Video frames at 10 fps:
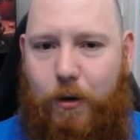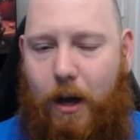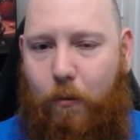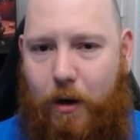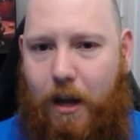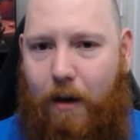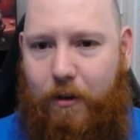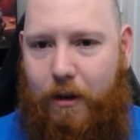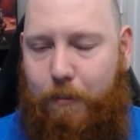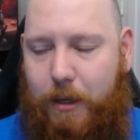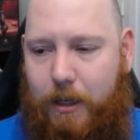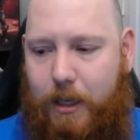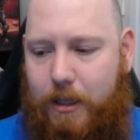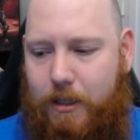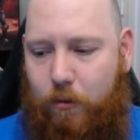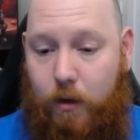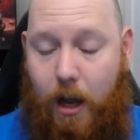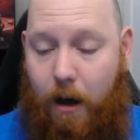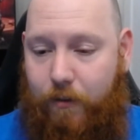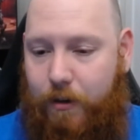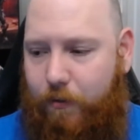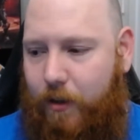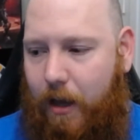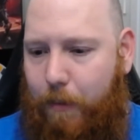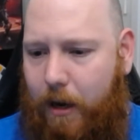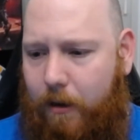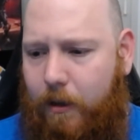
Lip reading: at what a Covenant ability is, or a Covenant for that matter.